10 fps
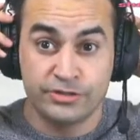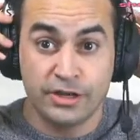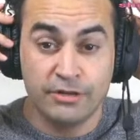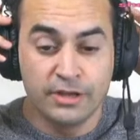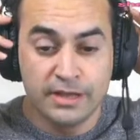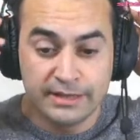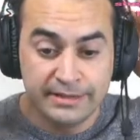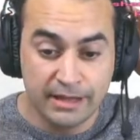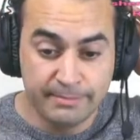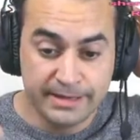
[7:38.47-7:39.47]
So
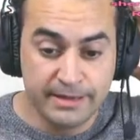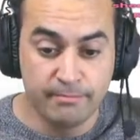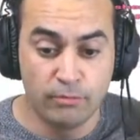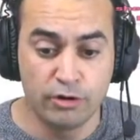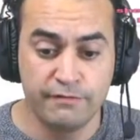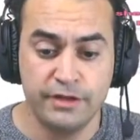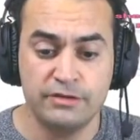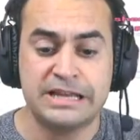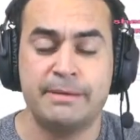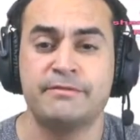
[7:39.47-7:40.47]
there'll be more of
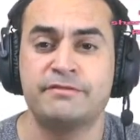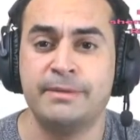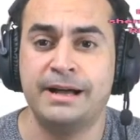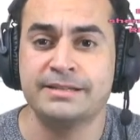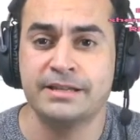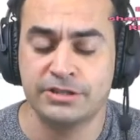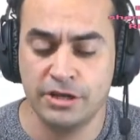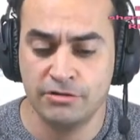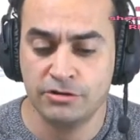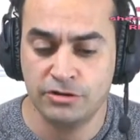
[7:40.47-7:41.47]
those coming from us,
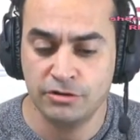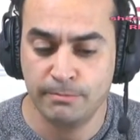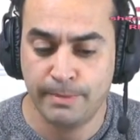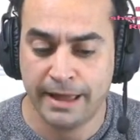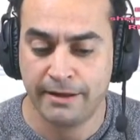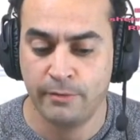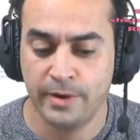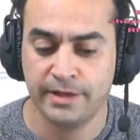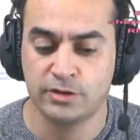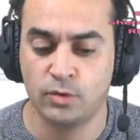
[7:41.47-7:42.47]
so do bear
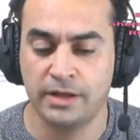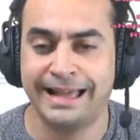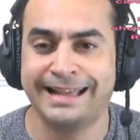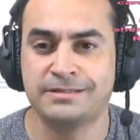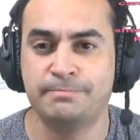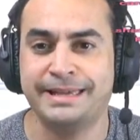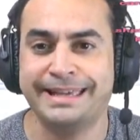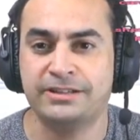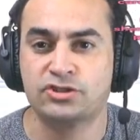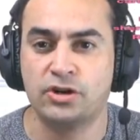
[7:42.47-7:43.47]
with us while that is
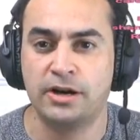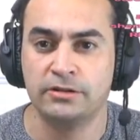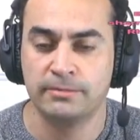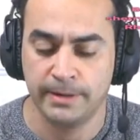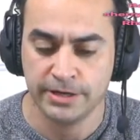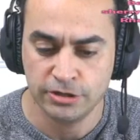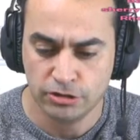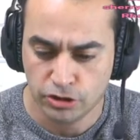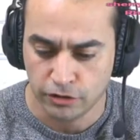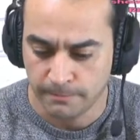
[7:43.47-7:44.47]
being trialed by
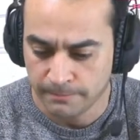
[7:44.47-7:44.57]
YouTube.